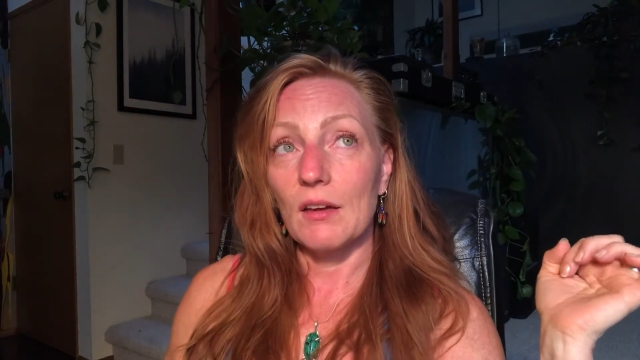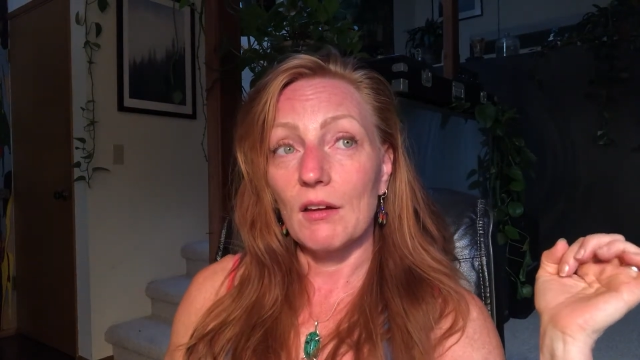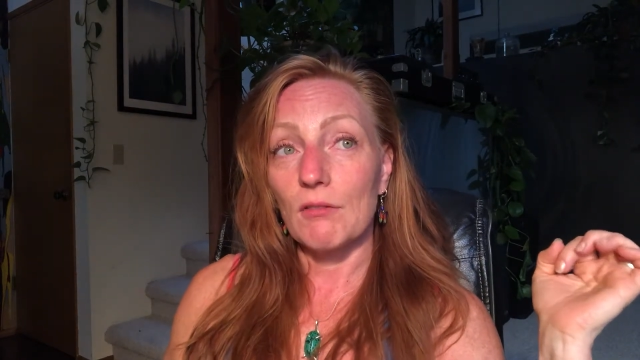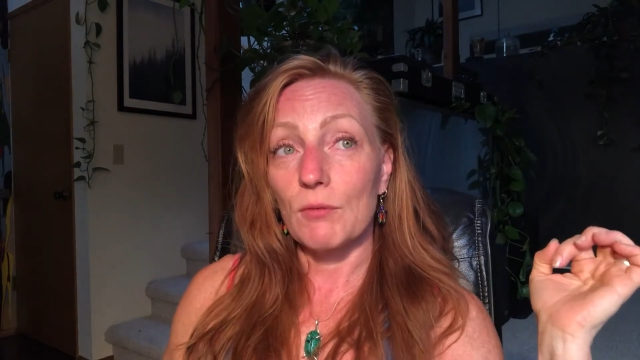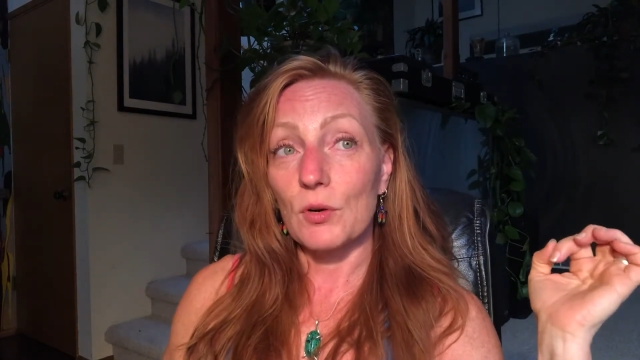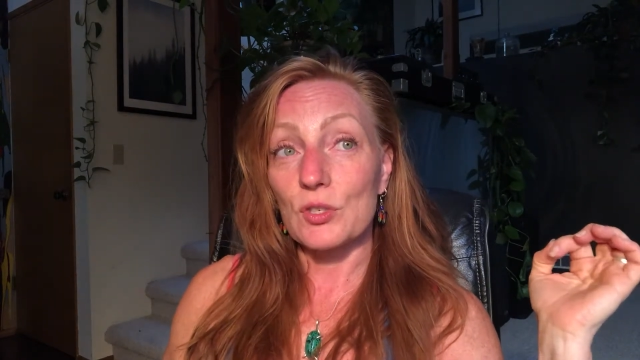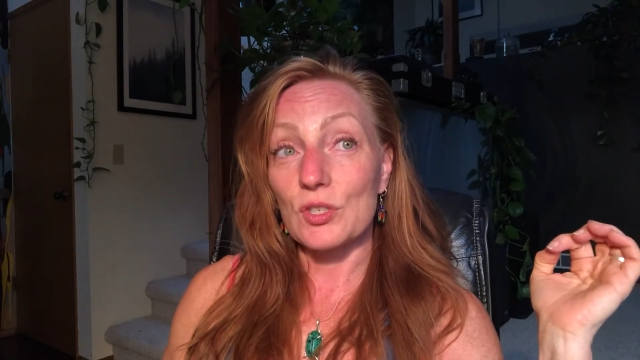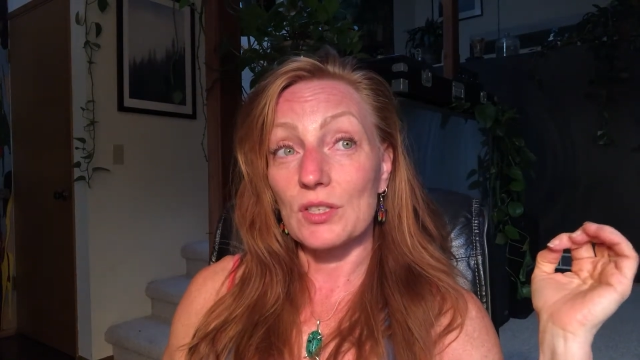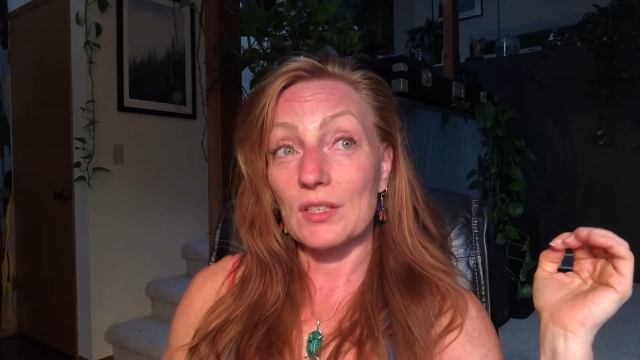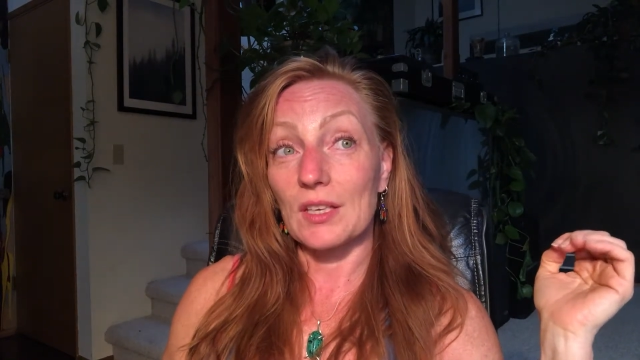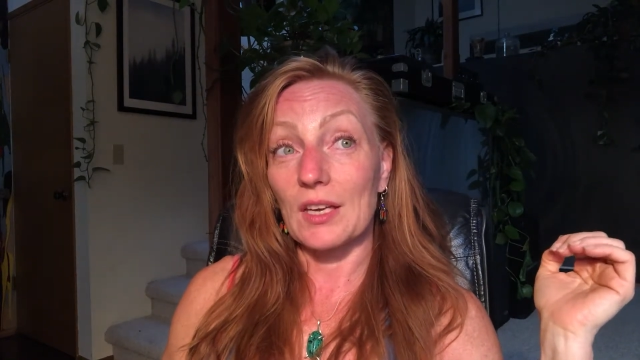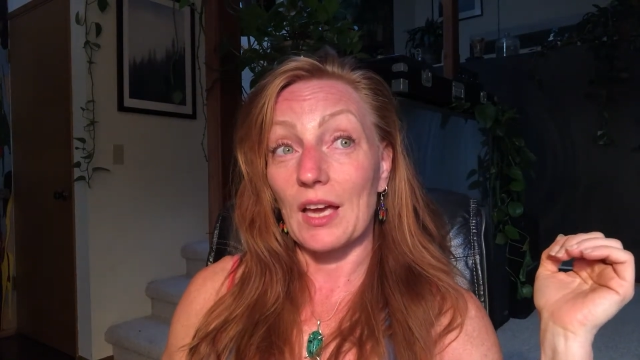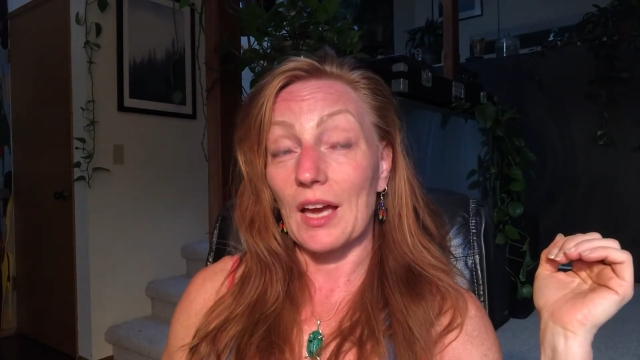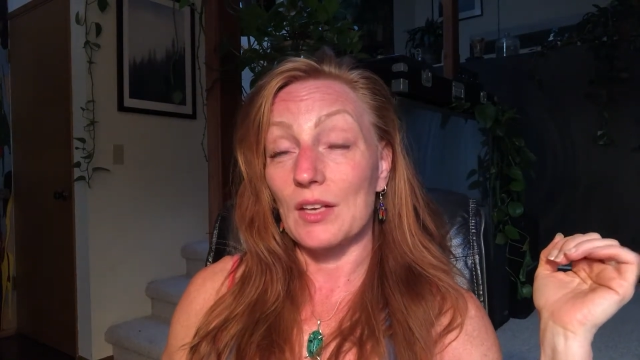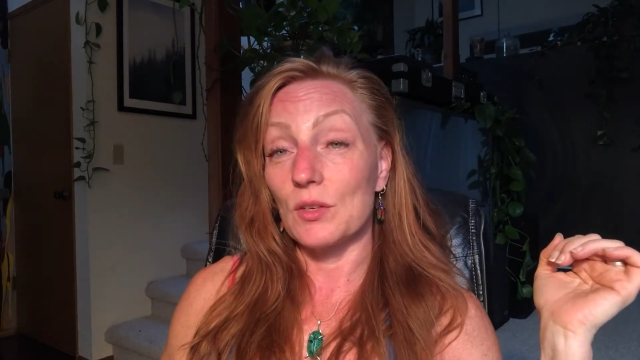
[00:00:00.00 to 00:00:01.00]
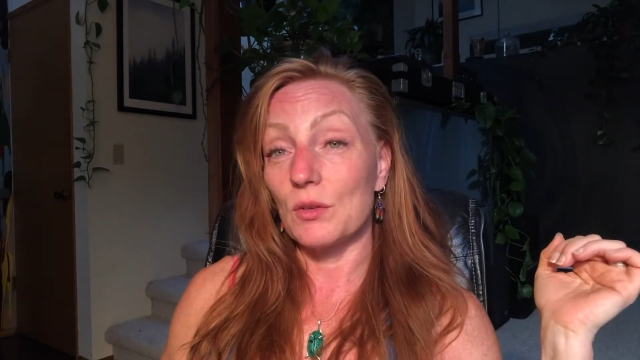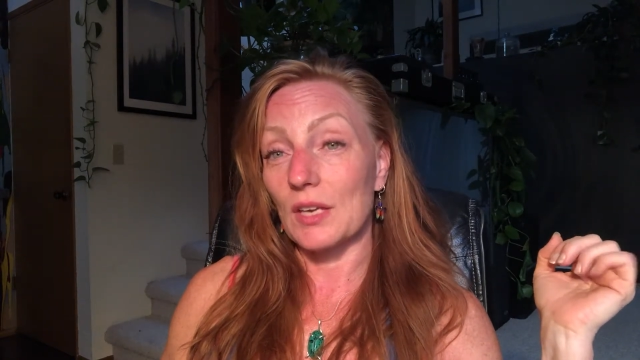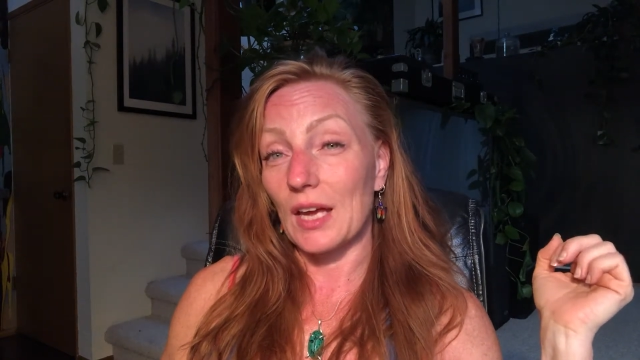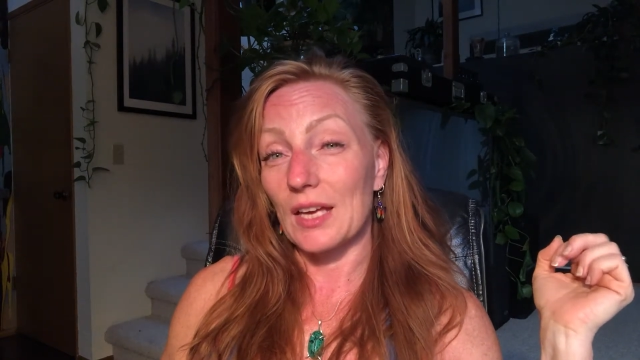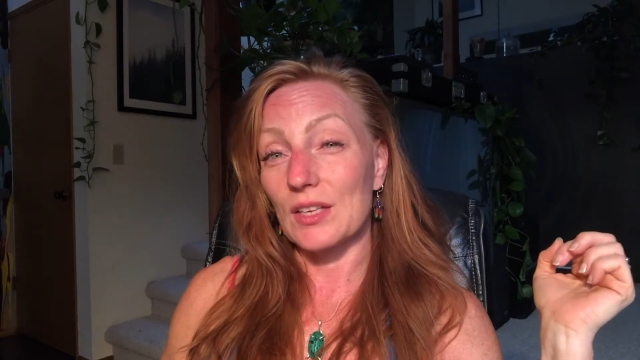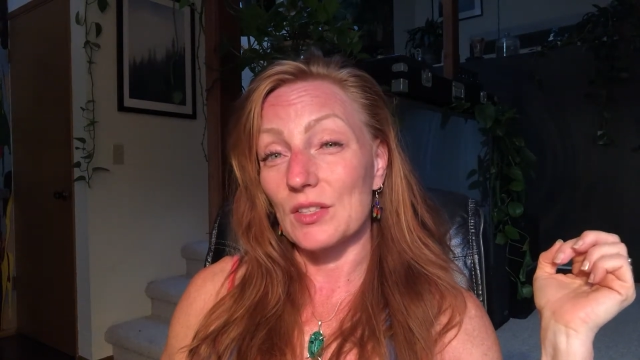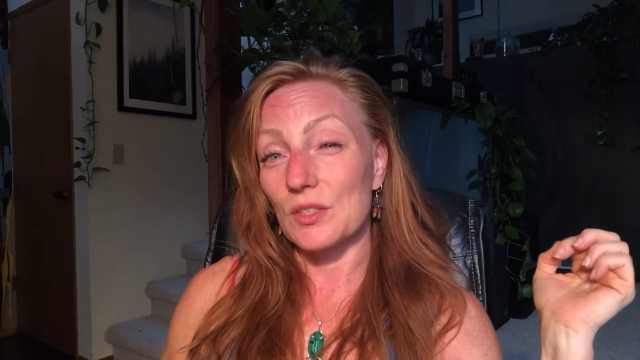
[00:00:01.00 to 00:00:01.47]
Fortunately, I knew that
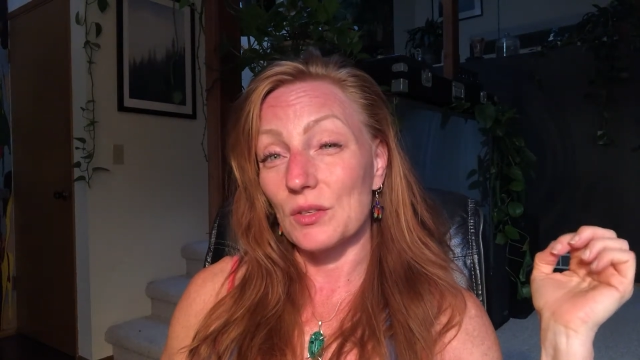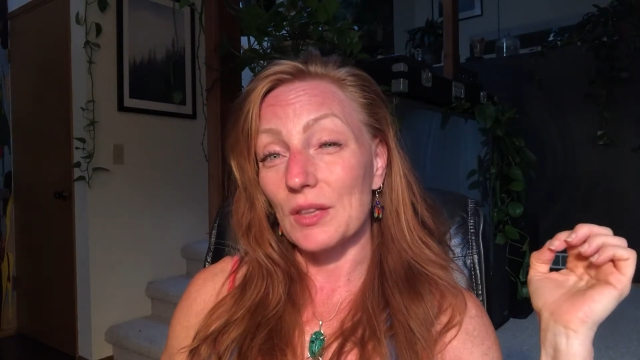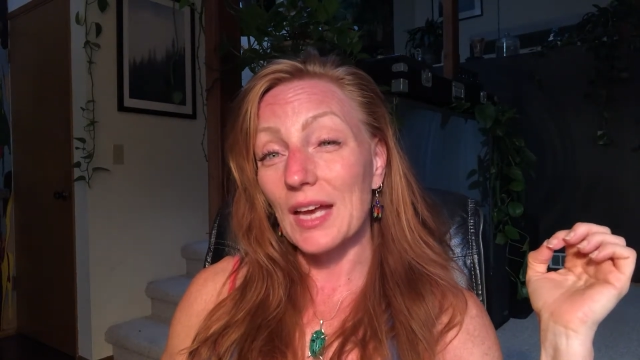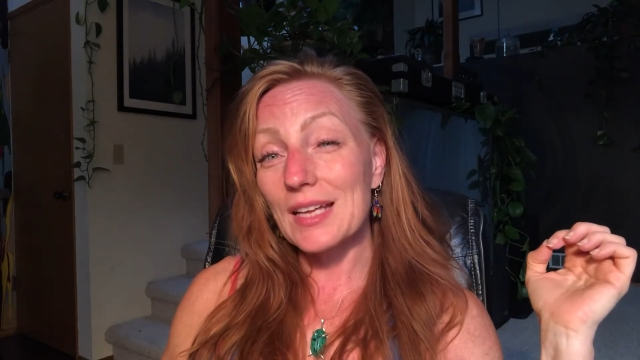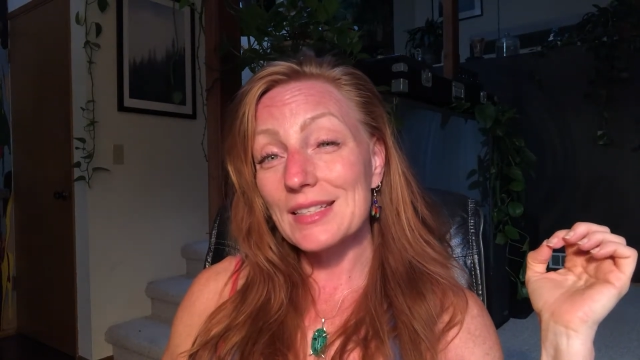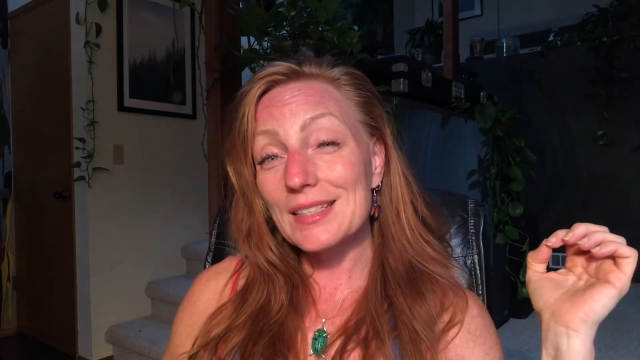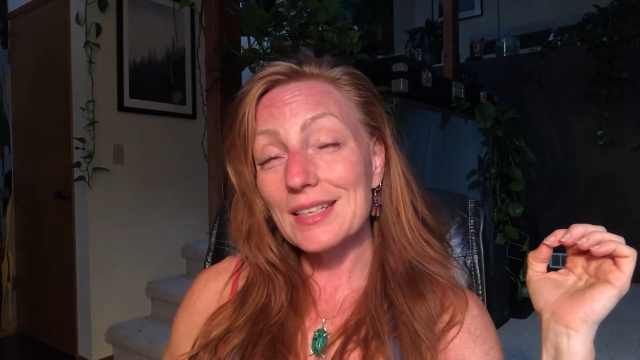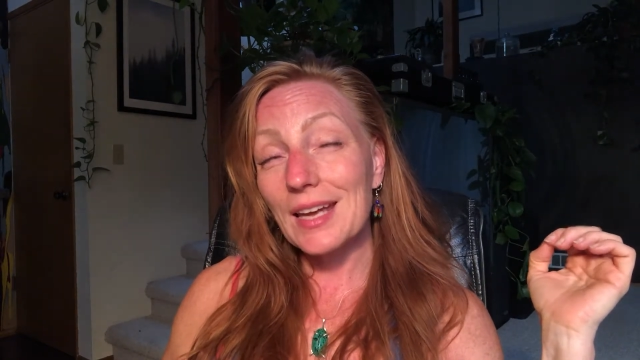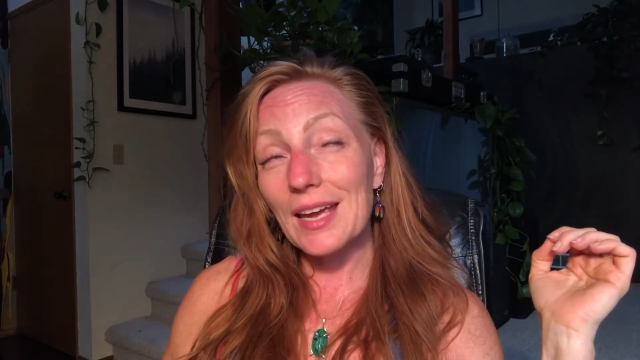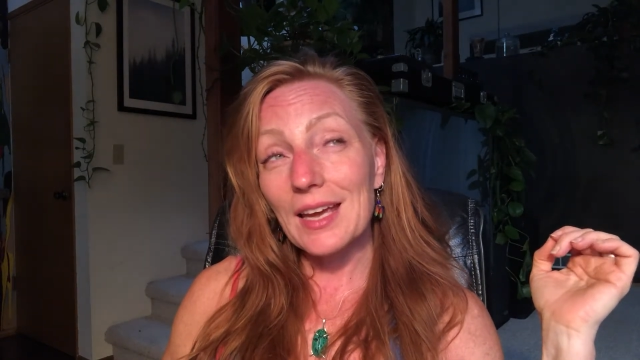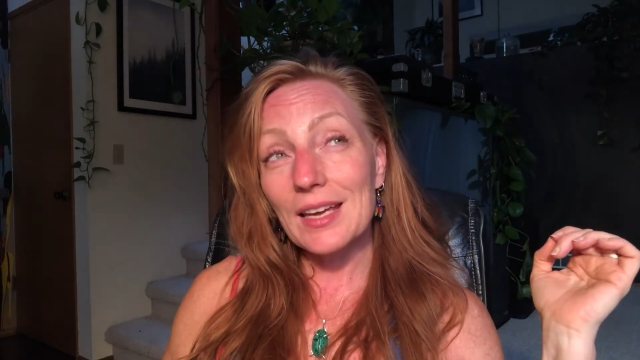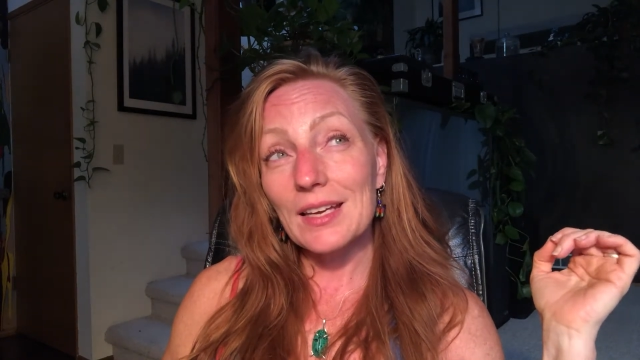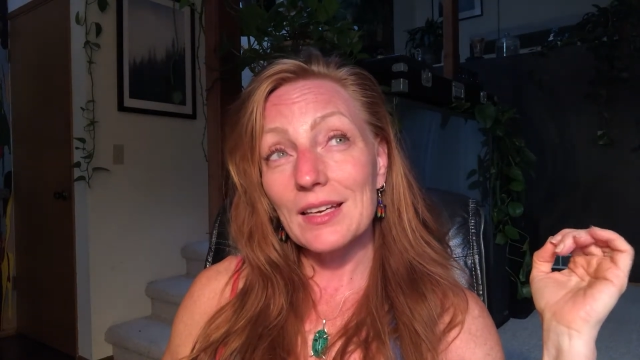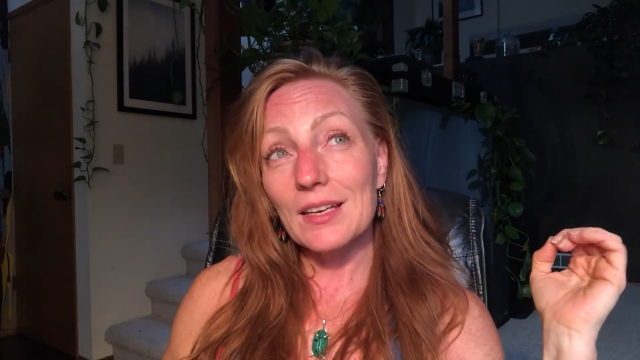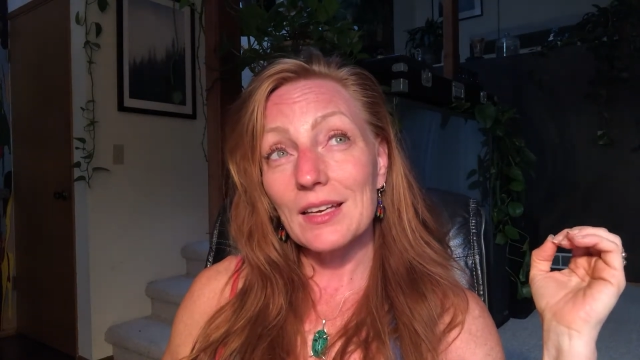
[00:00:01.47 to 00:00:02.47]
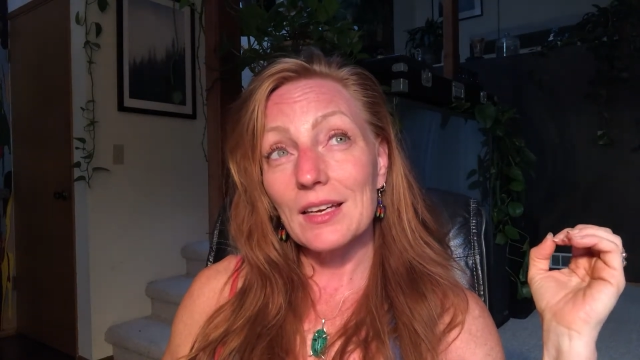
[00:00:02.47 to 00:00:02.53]
I could do that today.